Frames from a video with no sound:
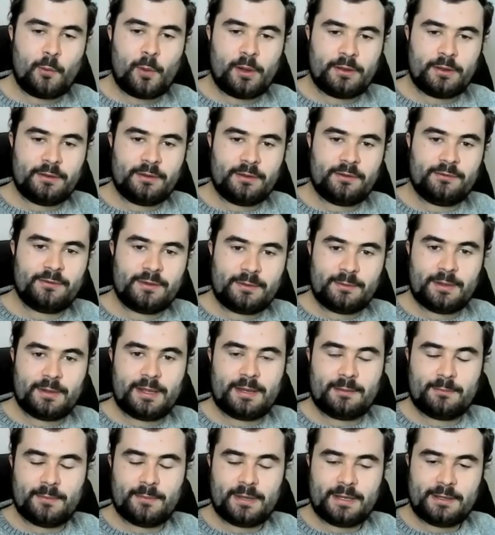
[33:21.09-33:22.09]
What does it,
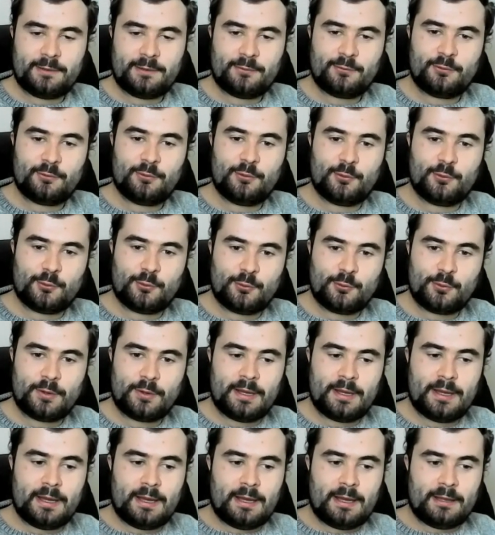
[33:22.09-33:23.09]
it mean to you
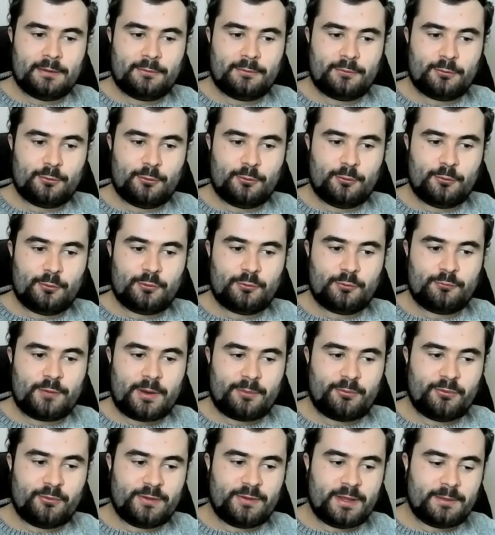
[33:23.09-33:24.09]
to to
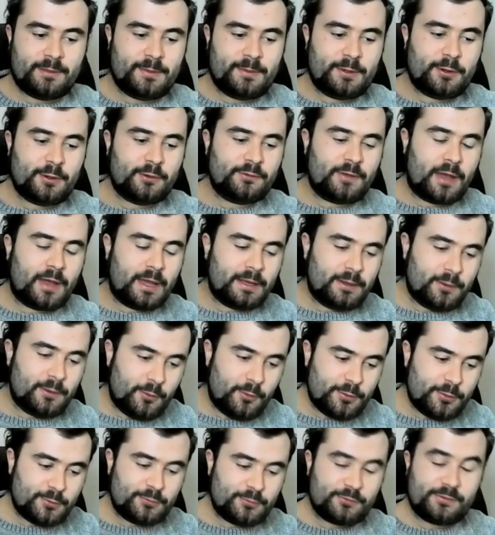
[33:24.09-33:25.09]
represent because i
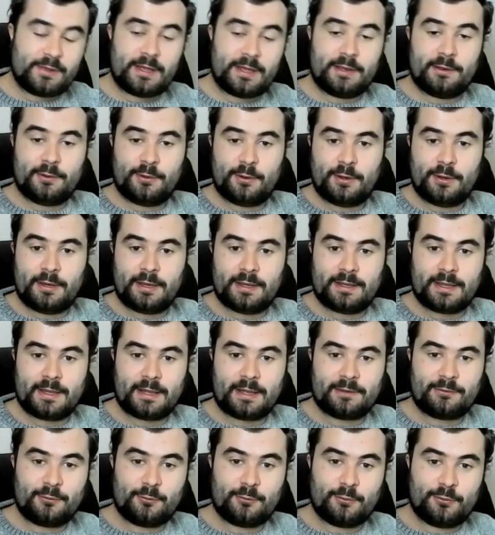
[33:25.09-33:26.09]
know you said earlier
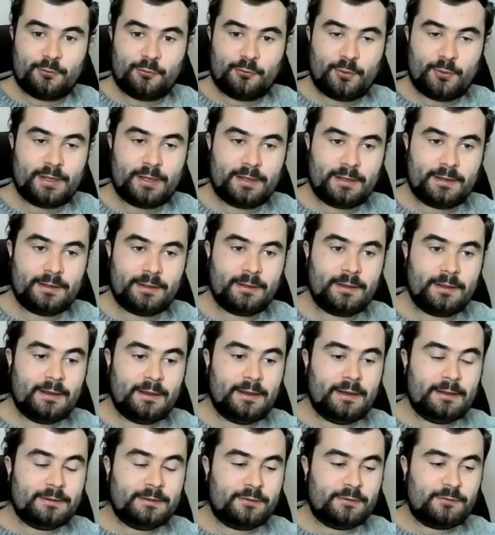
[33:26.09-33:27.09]
that you were doing the,
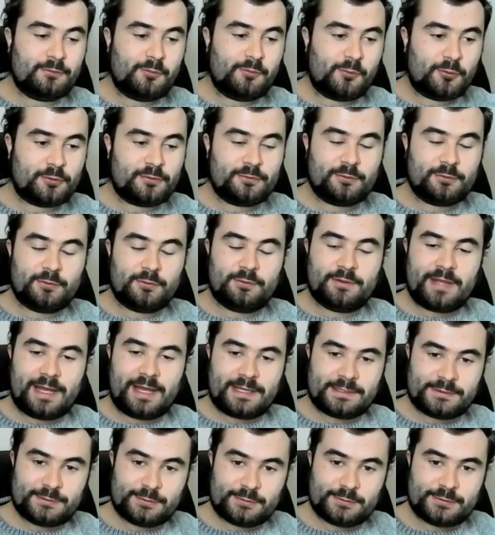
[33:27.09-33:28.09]
the sports to
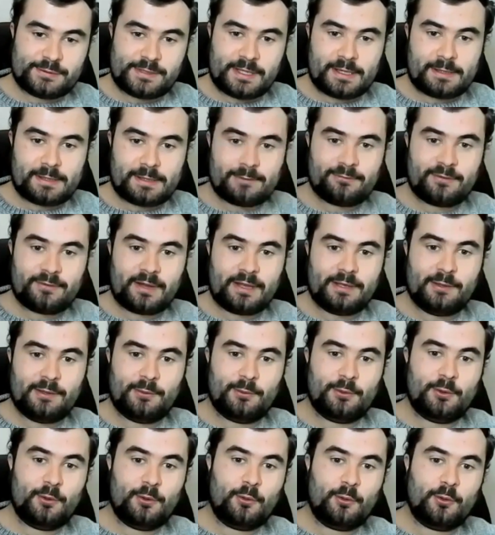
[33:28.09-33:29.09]
test yourself and
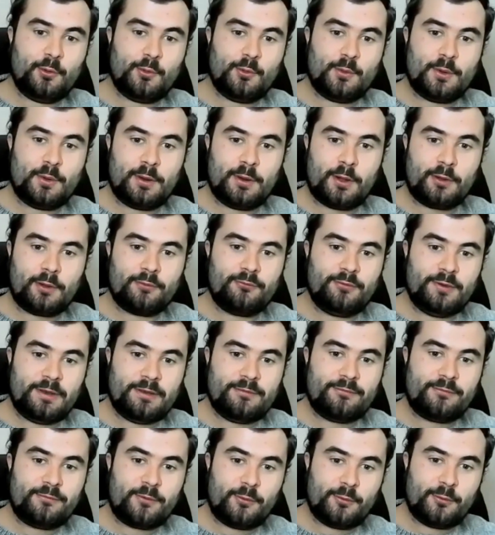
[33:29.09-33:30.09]
you you know you were not
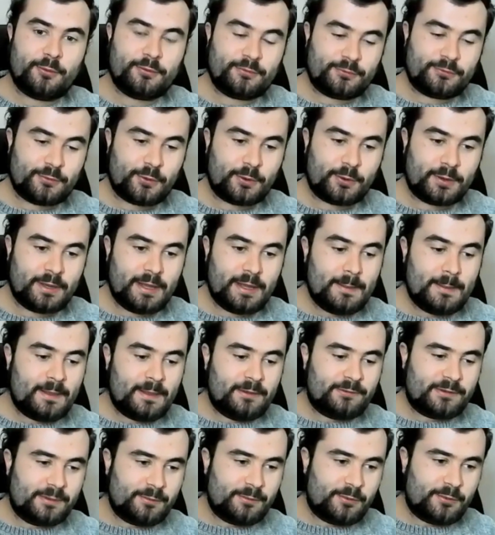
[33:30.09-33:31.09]
really focused on
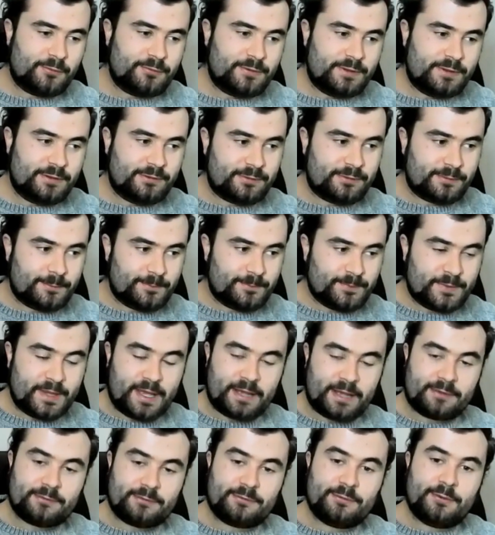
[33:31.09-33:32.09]
some of these
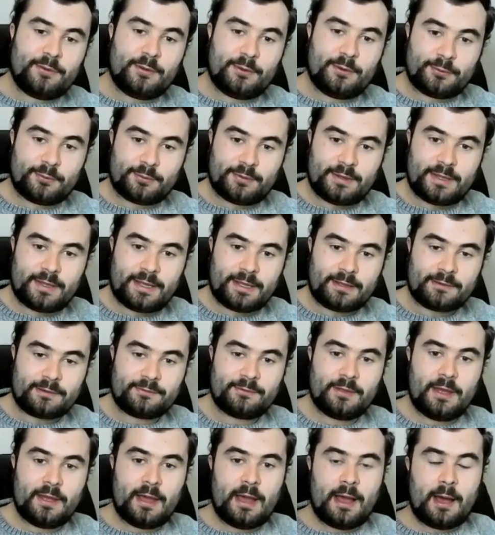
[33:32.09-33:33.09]
external
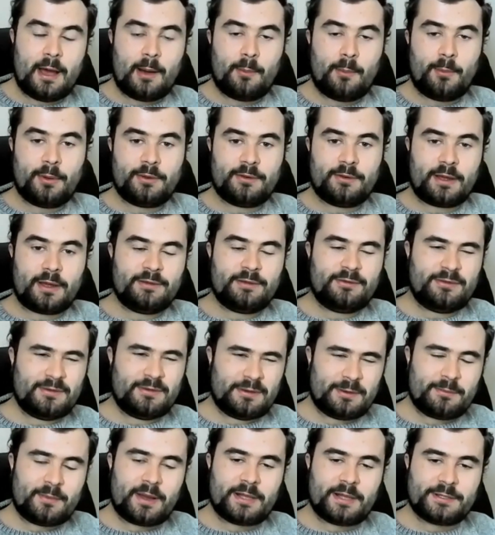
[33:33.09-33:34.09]
things but i
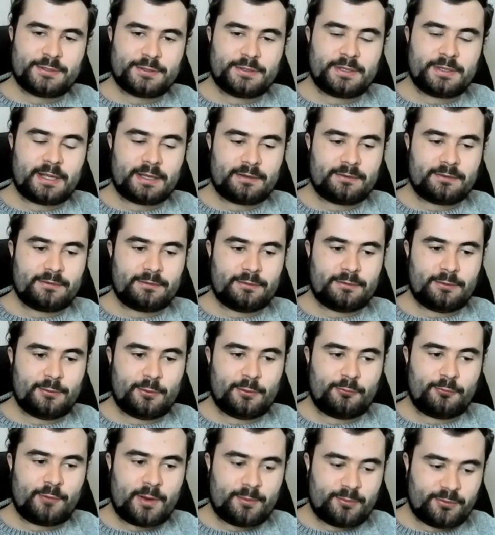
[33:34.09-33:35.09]
still imagine that you
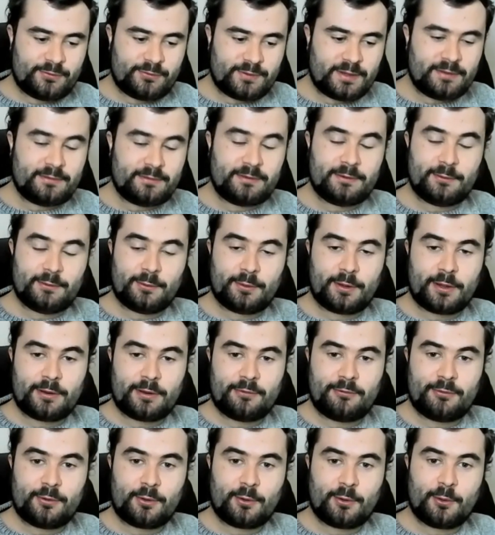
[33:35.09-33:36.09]
know representing your
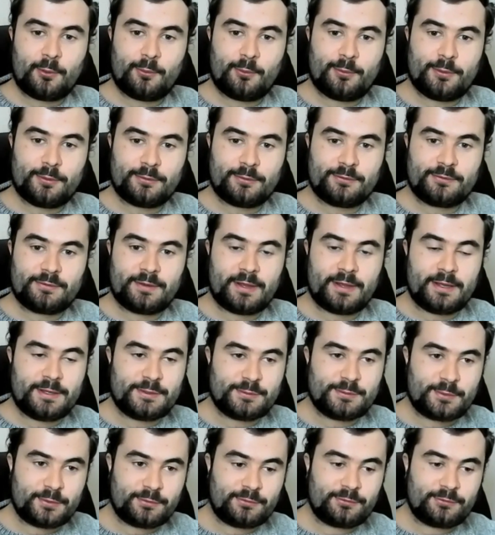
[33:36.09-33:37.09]
country on the world
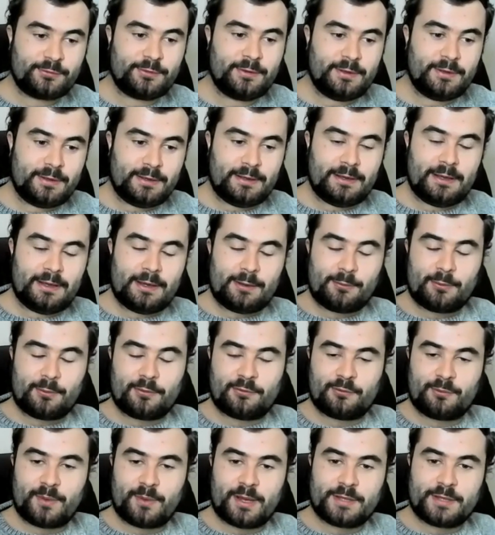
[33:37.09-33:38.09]
stage was
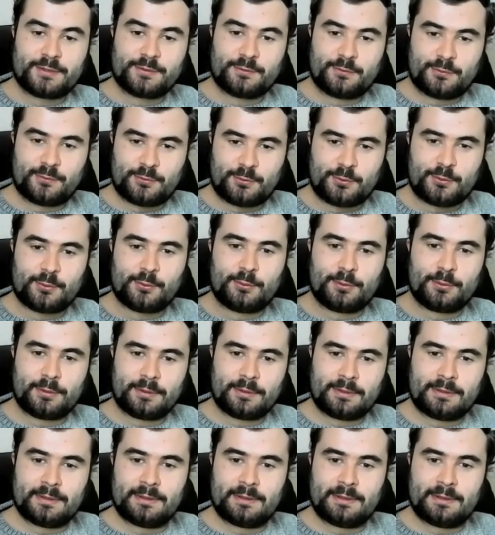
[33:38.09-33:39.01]
was special to you